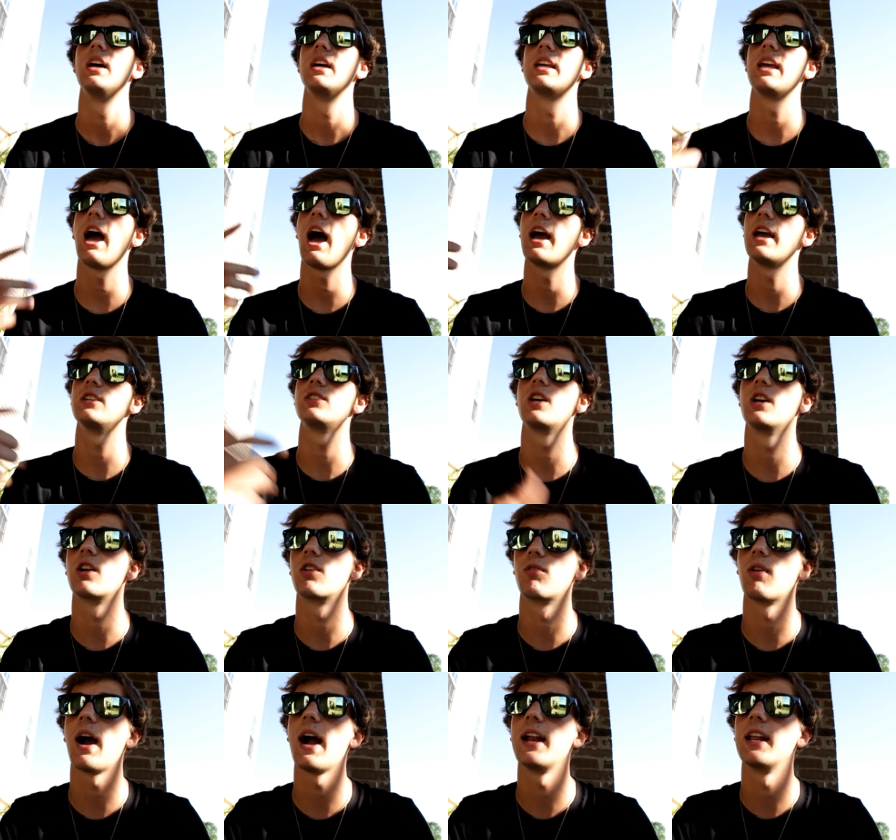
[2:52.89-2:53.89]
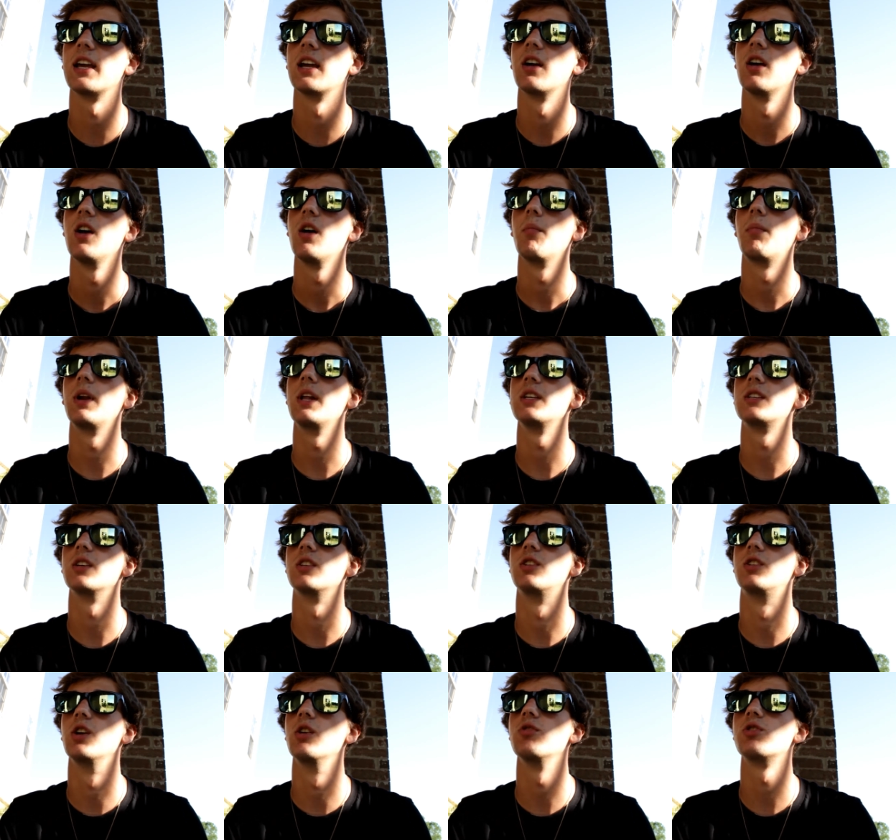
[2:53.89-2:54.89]
yeah, he's good at riding, but he's a
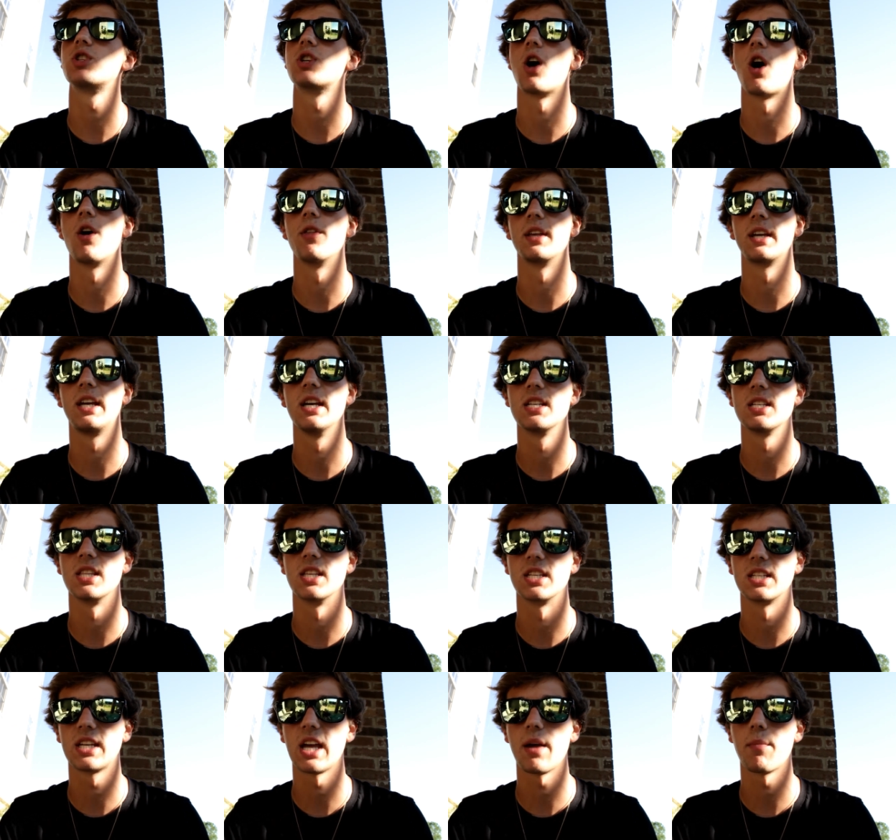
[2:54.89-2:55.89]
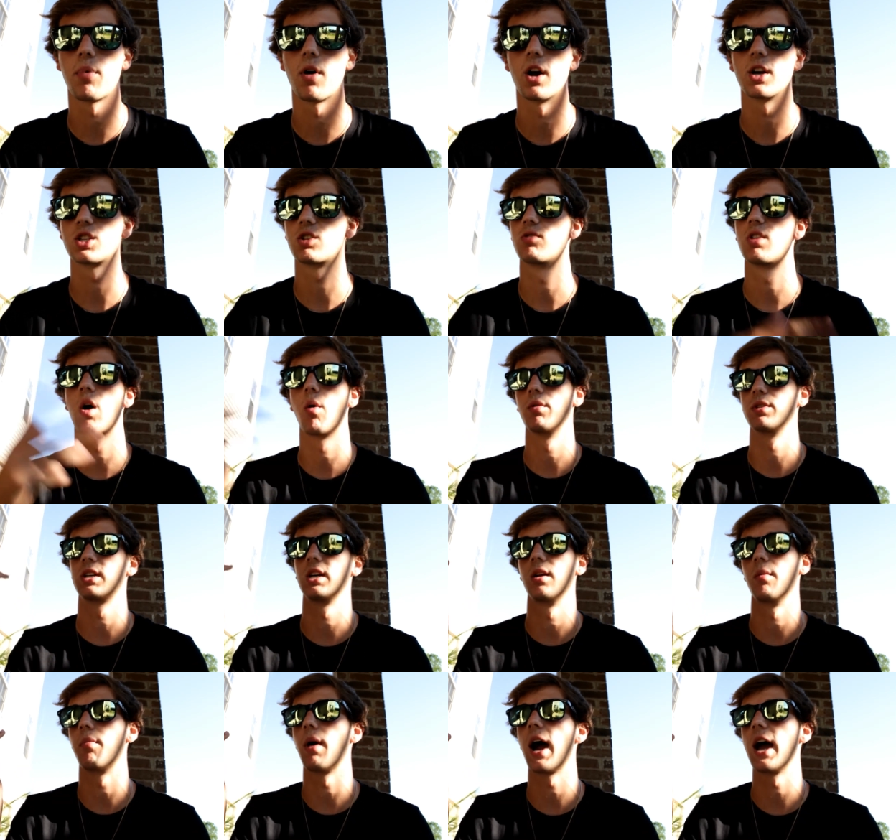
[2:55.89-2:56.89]
douche to all the kids at the skate park, so no one's
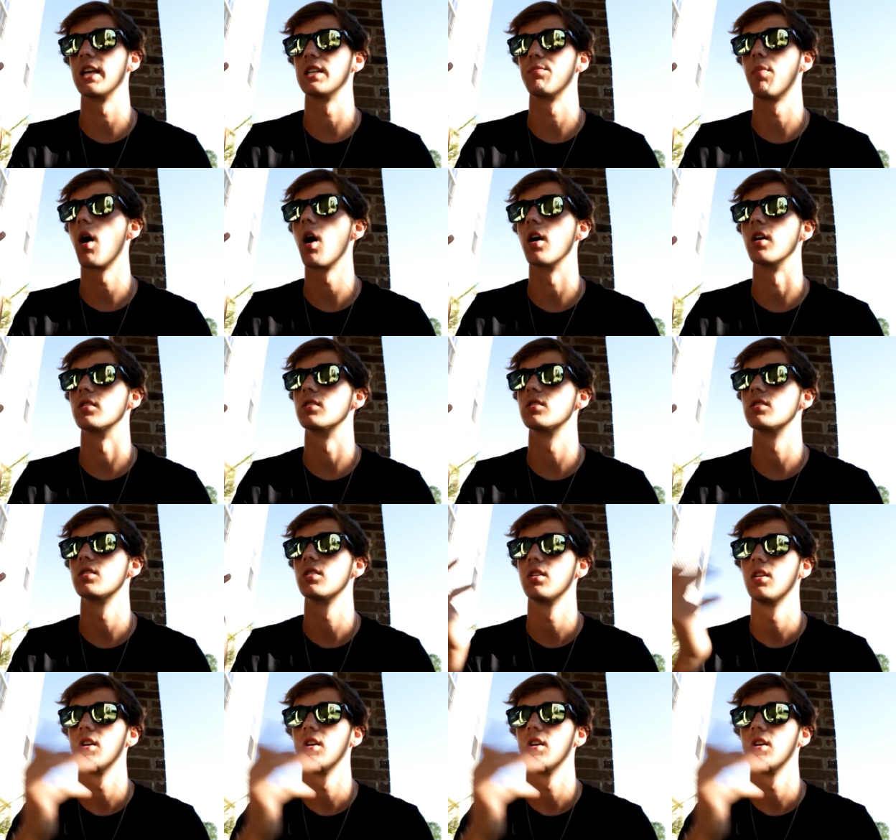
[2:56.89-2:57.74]
gonna buy his parts